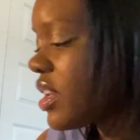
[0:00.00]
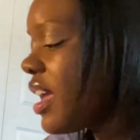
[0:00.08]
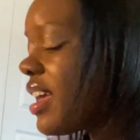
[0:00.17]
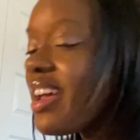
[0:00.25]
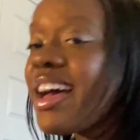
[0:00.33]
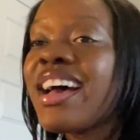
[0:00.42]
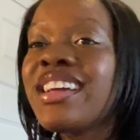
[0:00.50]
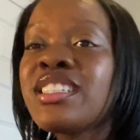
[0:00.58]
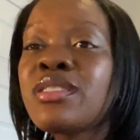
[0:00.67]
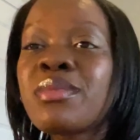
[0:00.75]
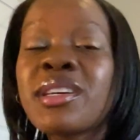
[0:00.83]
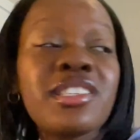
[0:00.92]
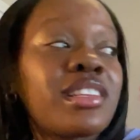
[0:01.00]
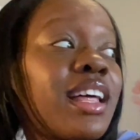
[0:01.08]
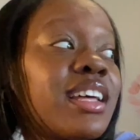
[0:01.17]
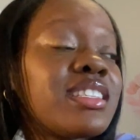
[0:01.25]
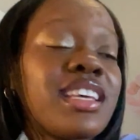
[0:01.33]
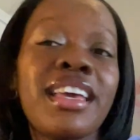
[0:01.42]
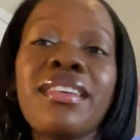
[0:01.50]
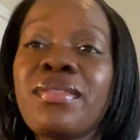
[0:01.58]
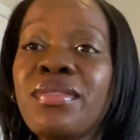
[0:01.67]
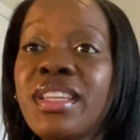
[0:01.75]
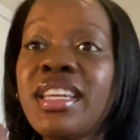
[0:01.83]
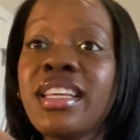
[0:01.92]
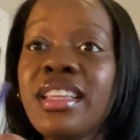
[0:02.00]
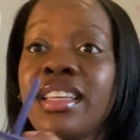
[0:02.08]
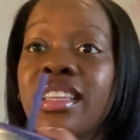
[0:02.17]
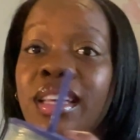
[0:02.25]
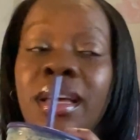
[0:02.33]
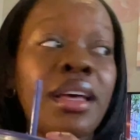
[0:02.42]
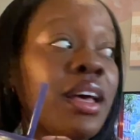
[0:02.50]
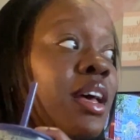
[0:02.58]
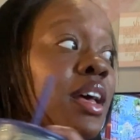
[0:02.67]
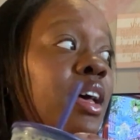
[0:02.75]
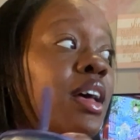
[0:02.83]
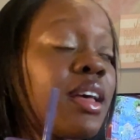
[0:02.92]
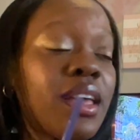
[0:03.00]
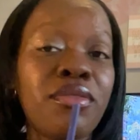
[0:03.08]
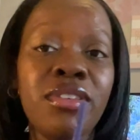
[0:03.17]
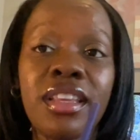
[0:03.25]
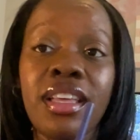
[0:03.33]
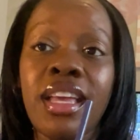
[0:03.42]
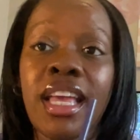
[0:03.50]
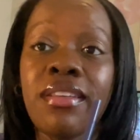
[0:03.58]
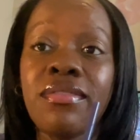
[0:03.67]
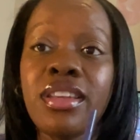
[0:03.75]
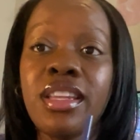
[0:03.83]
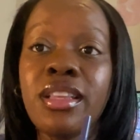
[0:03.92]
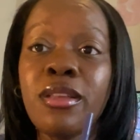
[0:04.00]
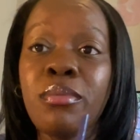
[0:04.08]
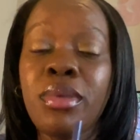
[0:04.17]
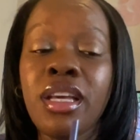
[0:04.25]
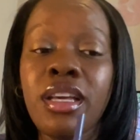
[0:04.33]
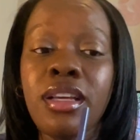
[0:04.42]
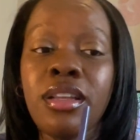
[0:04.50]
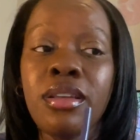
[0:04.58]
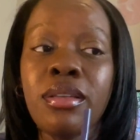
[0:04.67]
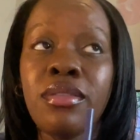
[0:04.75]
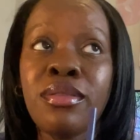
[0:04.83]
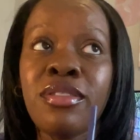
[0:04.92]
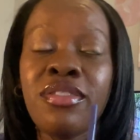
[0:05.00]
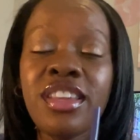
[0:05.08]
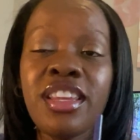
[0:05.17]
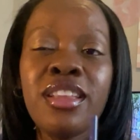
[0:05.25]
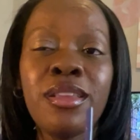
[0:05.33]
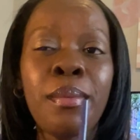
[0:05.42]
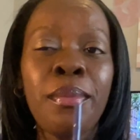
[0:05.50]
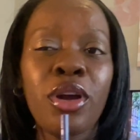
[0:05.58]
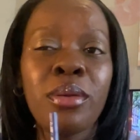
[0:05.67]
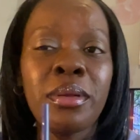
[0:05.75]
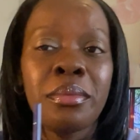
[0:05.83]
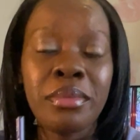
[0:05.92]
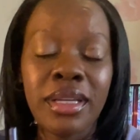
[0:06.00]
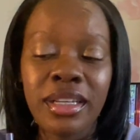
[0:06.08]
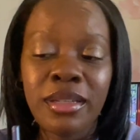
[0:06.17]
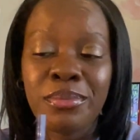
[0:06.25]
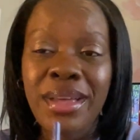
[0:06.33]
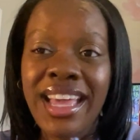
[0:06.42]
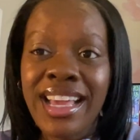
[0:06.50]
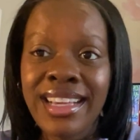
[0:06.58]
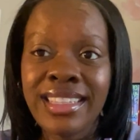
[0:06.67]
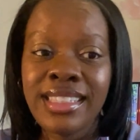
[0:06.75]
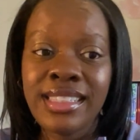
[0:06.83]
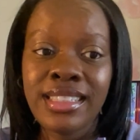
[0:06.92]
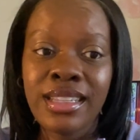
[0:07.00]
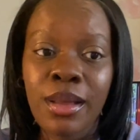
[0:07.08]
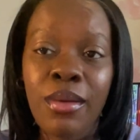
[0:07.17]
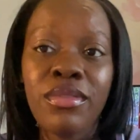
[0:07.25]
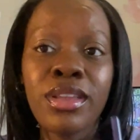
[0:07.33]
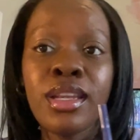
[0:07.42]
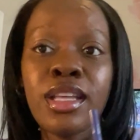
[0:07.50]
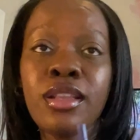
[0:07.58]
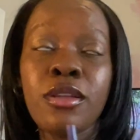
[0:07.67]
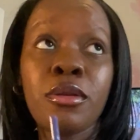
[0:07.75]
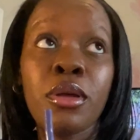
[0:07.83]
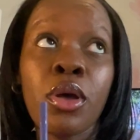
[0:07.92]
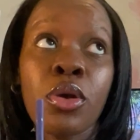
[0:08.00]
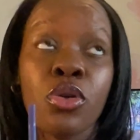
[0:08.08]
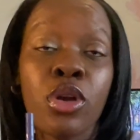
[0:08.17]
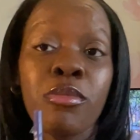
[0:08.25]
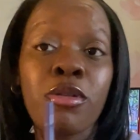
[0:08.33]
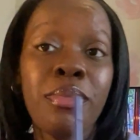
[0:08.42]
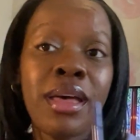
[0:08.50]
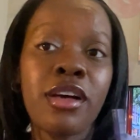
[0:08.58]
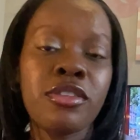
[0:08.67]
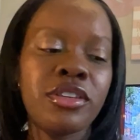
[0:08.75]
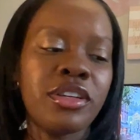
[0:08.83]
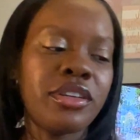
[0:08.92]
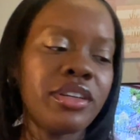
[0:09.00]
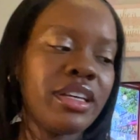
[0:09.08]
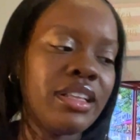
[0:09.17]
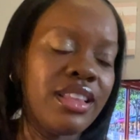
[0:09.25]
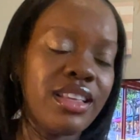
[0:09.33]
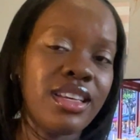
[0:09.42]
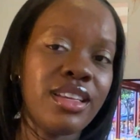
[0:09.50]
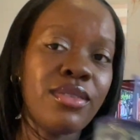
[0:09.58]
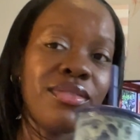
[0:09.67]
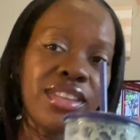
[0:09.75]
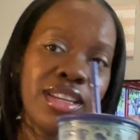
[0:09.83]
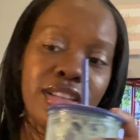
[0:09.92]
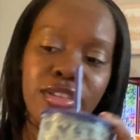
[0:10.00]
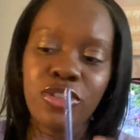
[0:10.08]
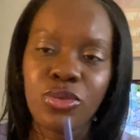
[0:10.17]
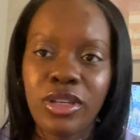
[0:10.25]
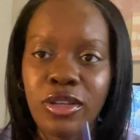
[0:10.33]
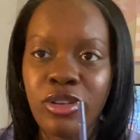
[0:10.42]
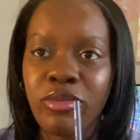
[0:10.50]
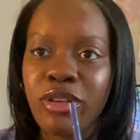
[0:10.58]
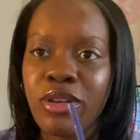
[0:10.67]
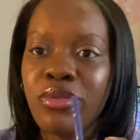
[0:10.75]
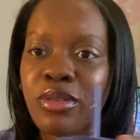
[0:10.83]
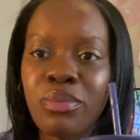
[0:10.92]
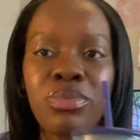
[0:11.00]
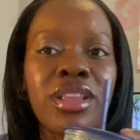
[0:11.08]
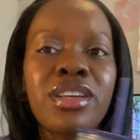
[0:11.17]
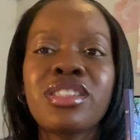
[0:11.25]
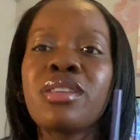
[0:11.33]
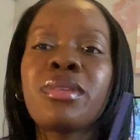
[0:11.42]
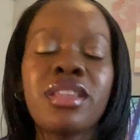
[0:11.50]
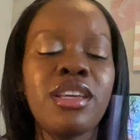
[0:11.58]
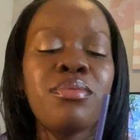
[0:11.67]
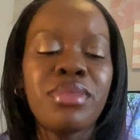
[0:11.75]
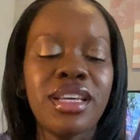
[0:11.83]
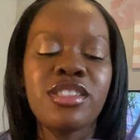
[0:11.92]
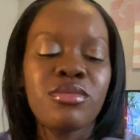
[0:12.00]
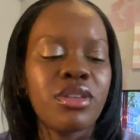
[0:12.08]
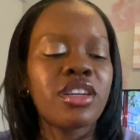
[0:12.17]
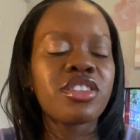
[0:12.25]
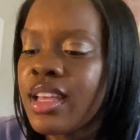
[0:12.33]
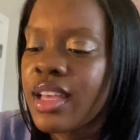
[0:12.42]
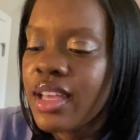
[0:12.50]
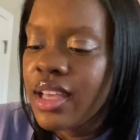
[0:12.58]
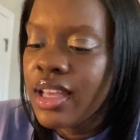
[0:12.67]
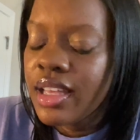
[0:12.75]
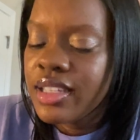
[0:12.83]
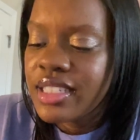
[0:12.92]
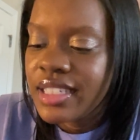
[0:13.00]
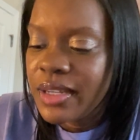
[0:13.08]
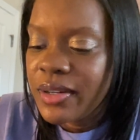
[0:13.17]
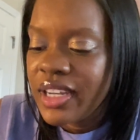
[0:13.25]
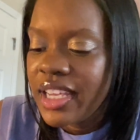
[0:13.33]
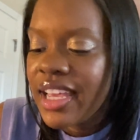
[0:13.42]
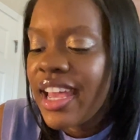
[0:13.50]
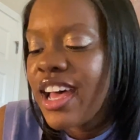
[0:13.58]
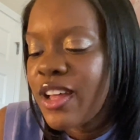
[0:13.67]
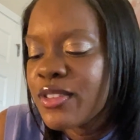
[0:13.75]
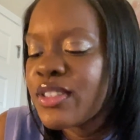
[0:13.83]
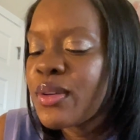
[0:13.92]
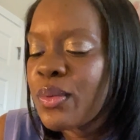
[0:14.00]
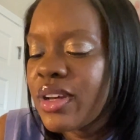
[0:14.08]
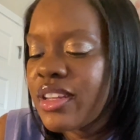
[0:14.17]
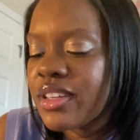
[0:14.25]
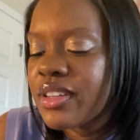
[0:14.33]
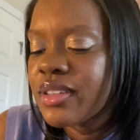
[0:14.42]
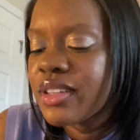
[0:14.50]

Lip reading: I had an iced matcha latte, vanilla, everything. Vanilla bourbon bean paste, vanilla creamer powder, and then vanilla sweet cream cocoa. Some of the best matcha. Siri, how's the weather?